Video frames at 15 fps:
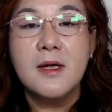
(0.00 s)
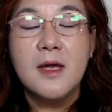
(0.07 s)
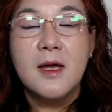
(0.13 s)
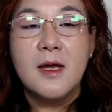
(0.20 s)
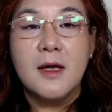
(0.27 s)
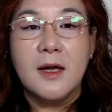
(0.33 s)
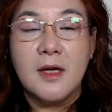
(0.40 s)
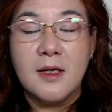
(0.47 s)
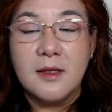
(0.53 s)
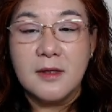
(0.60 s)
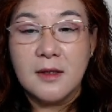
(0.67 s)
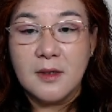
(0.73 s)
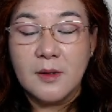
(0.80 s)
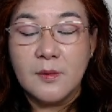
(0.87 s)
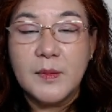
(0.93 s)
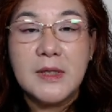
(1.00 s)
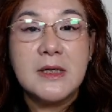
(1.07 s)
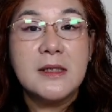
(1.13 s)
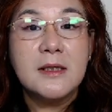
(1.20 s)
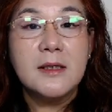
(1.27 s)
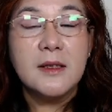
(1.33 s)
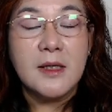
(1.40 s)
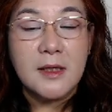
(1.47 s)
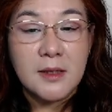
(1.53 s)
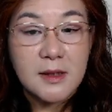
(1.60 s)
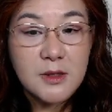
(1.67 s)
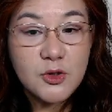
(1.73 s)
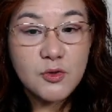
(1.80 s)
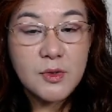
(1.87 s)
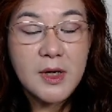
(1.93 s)
in the bigger
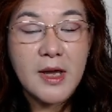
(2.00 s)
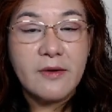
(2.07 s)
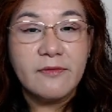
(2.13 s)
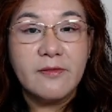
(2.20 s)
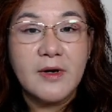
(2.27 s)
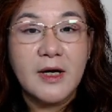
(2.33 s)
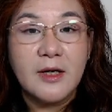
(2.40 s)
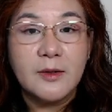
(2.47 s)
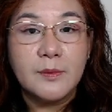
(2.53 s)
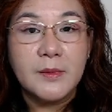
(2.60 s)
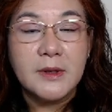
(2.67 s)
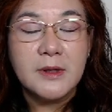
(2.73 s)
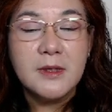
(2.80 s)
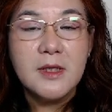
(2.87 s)
industry environment.